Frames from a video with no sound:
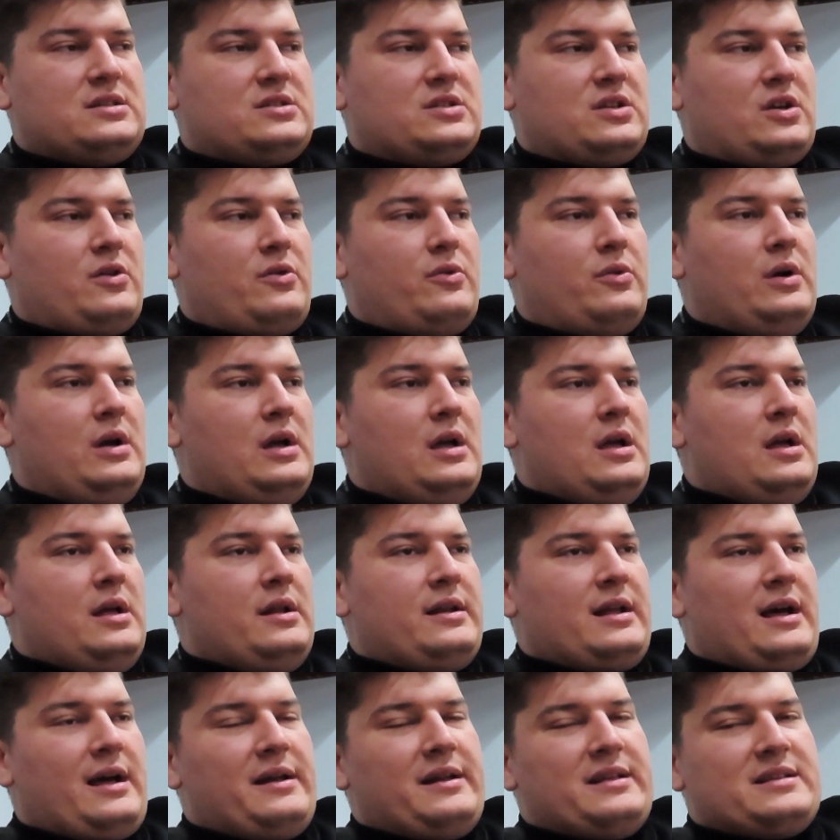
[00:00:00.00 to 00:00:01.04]
So
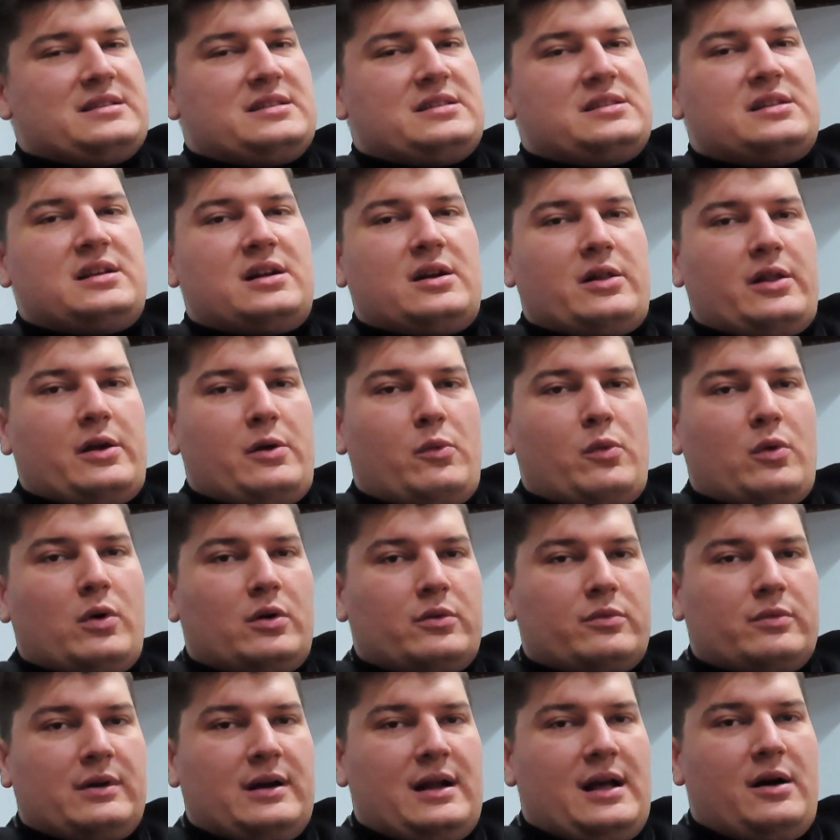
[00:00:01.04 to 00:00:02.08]
not necessarily
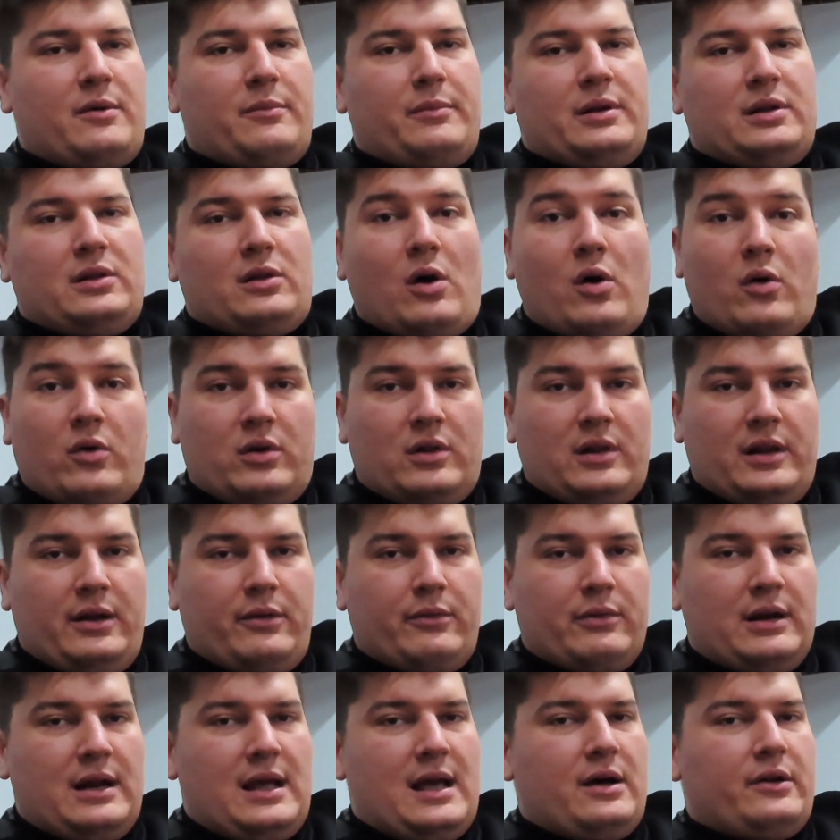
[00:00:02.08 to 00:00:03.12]
world renowned, but locally
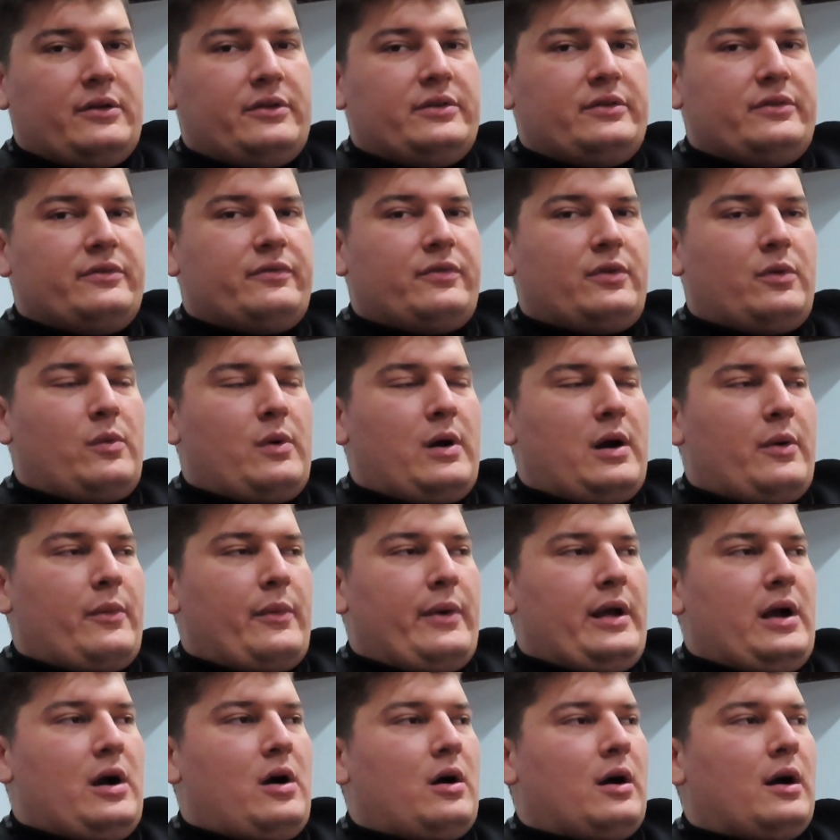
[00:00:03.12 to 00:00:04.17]
renowned for where
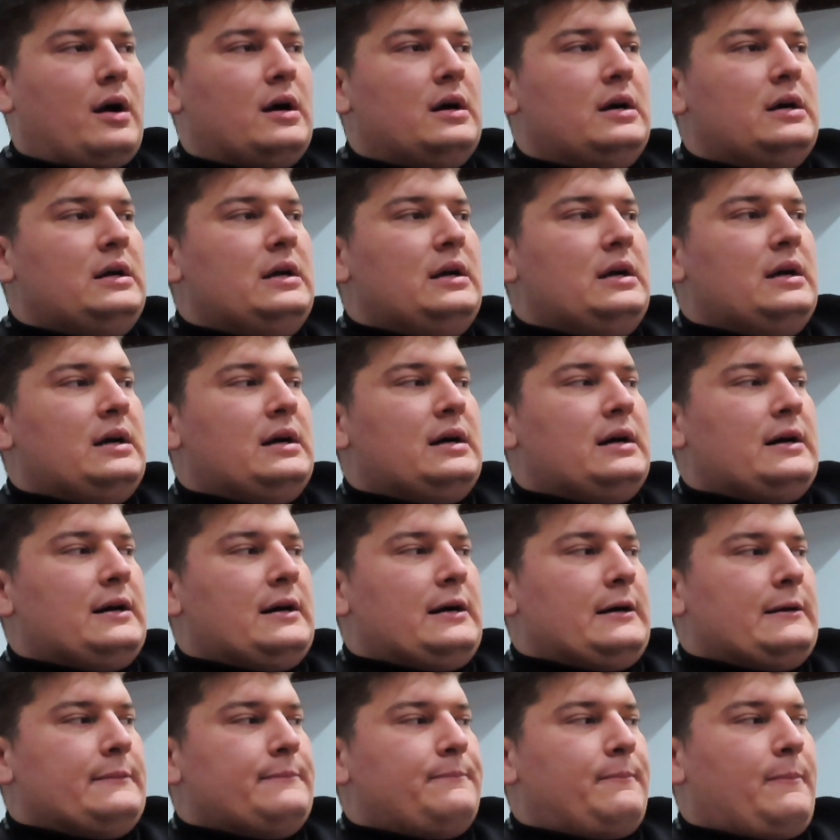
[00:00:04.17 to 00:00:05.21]
we are.
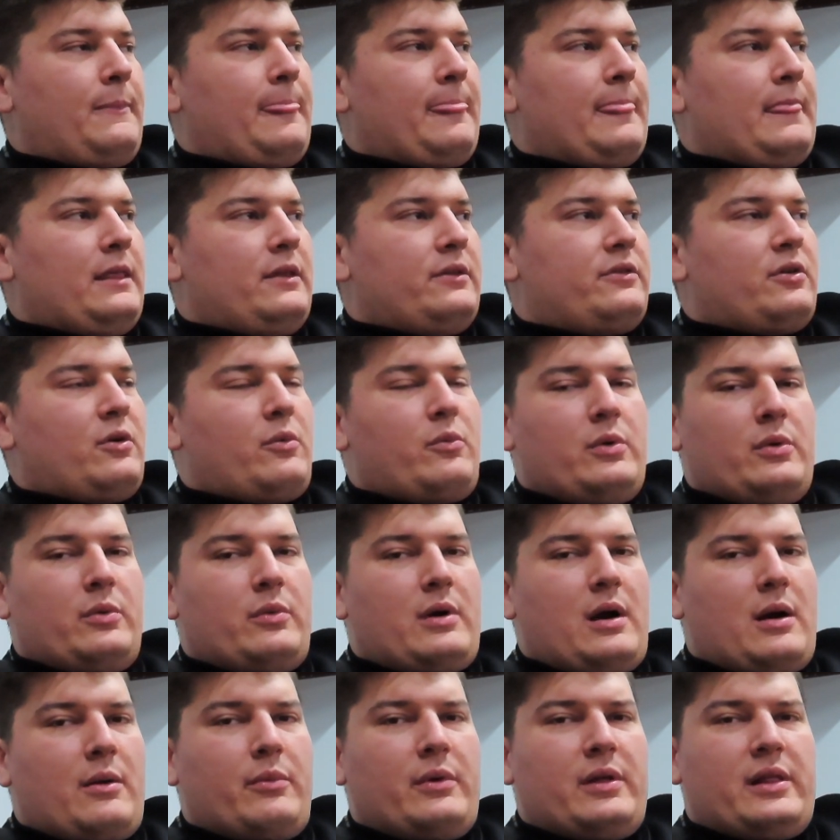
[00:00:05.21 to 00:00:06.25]
So
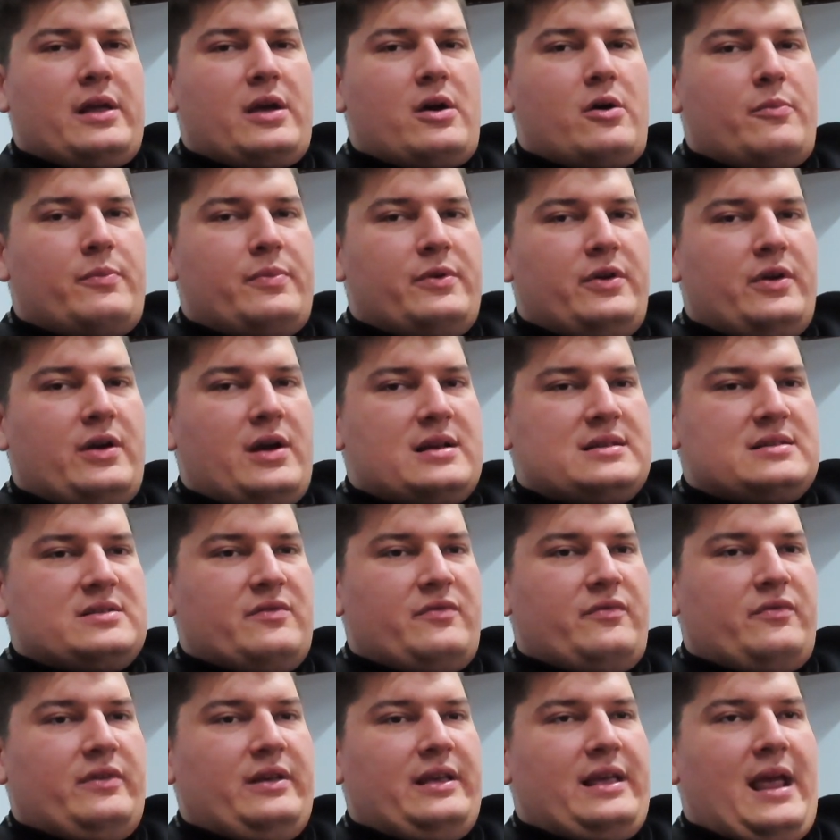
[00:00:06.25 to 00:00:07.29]
I really hope you guys
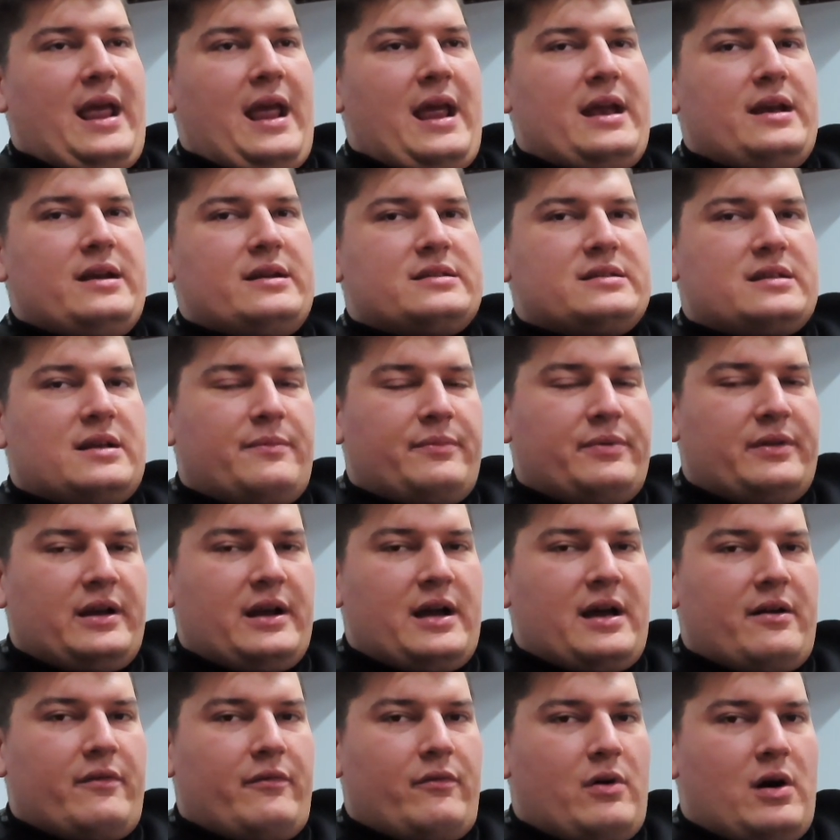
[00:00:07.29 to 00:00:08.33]
have gained
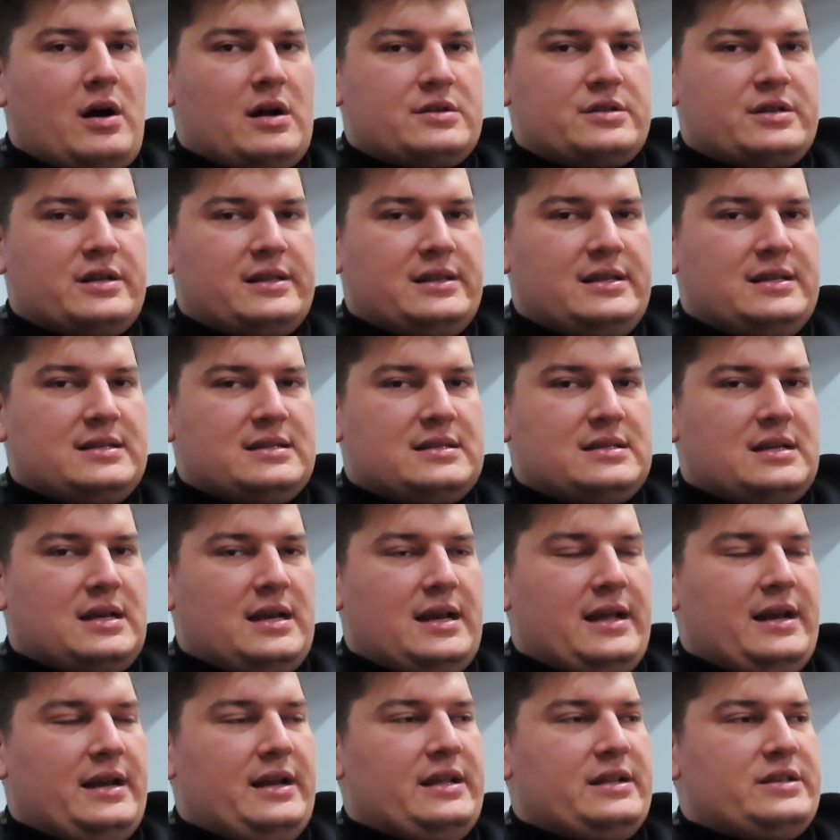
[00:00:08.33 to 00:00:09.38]
something out of watching this,
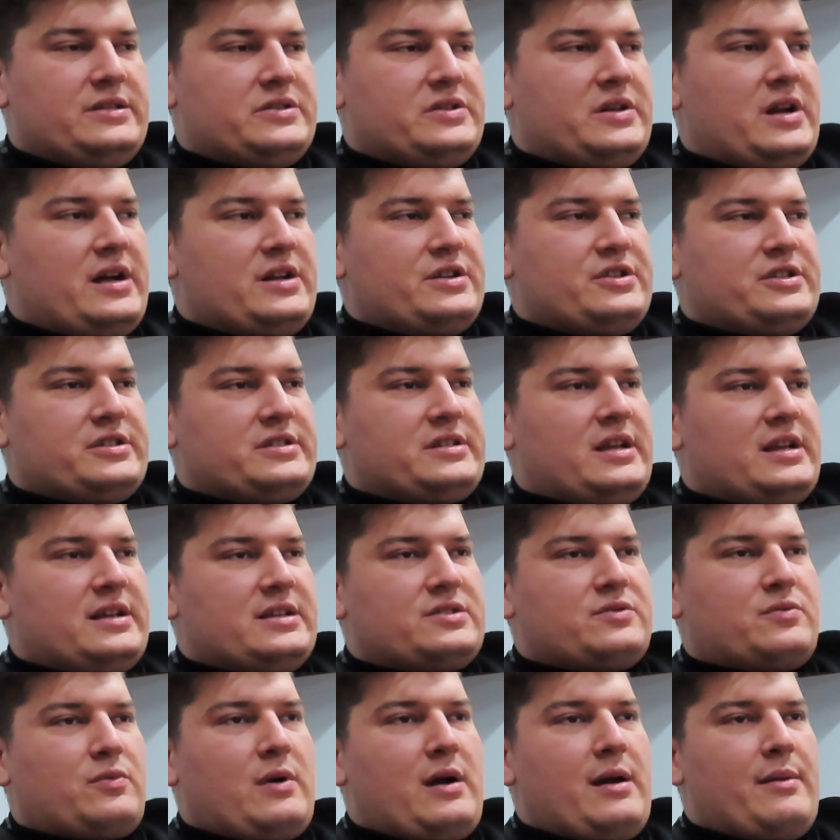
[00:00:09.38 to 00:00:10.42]
and it's not just
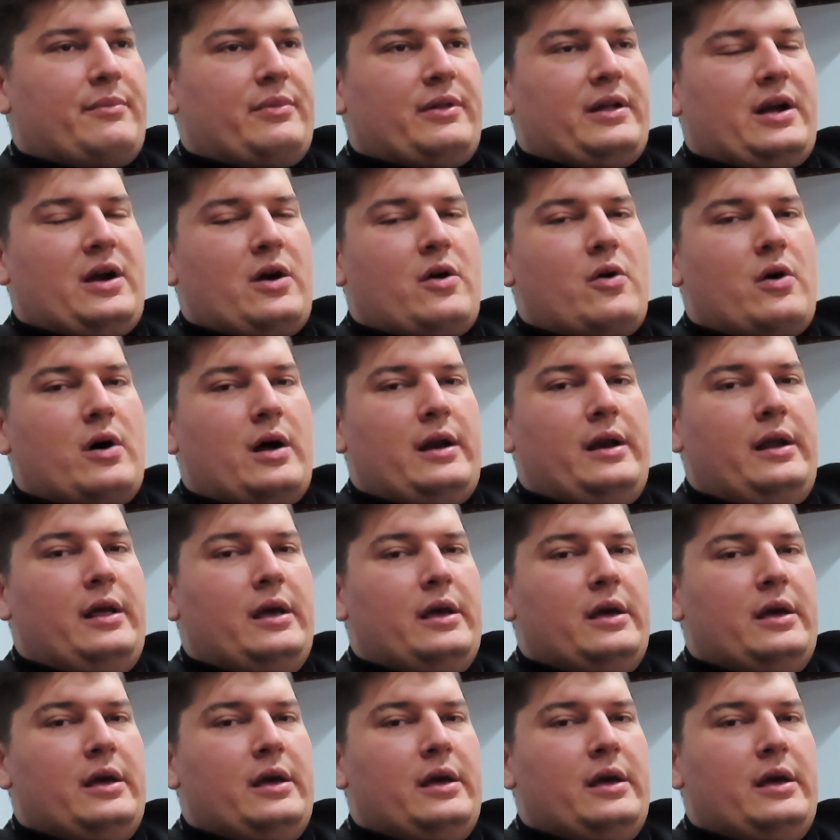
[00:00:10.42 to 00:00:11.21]
us rambling on.